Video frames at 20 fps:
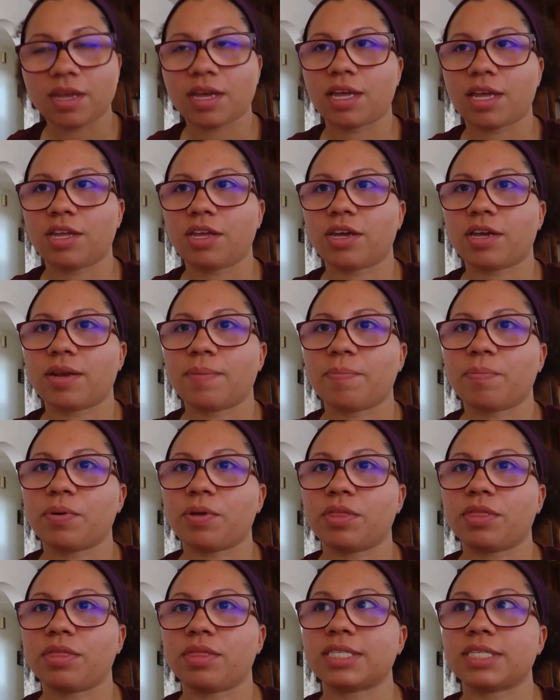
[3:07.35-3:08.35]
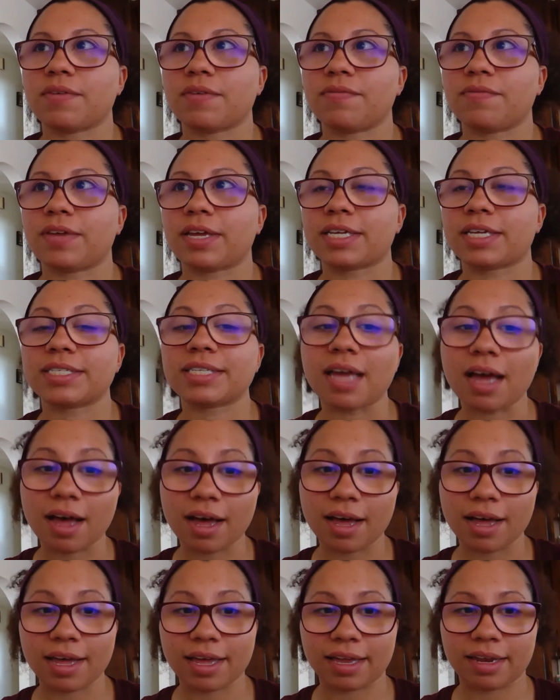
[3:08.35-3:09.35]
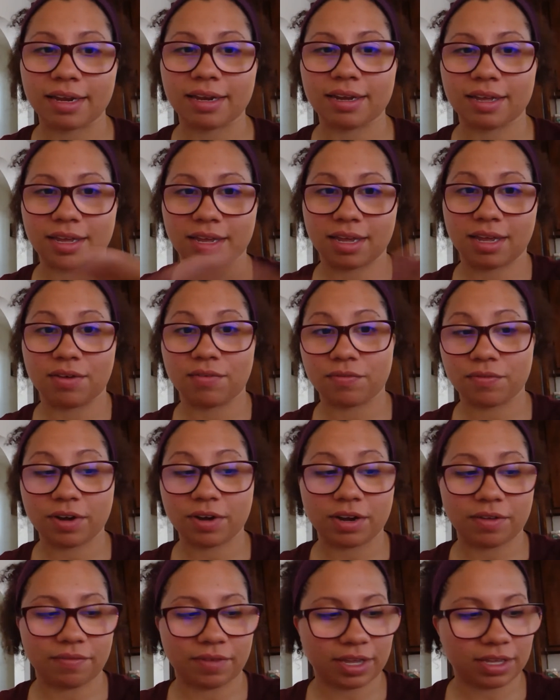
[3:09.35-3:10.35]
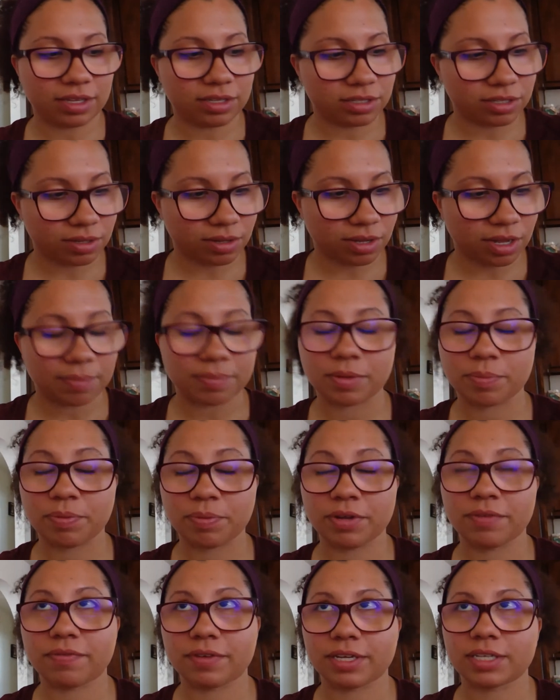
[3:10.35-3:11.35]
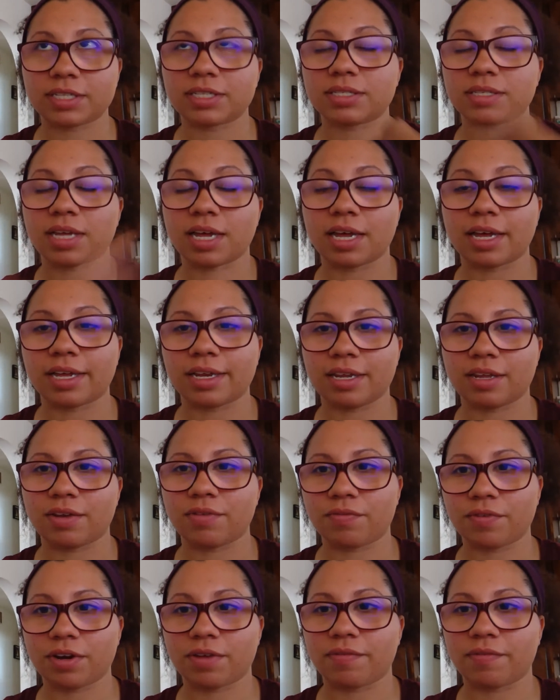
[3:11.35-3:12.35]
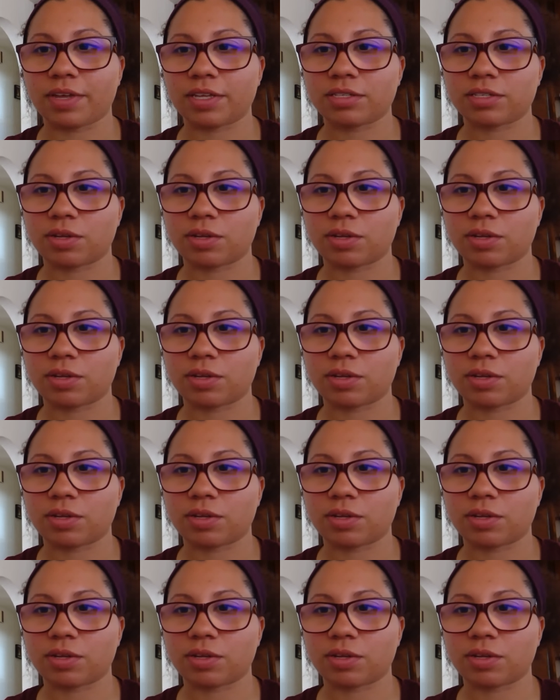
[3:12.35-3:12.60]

and you can put suffix un in front of it, the prefix un in front of it.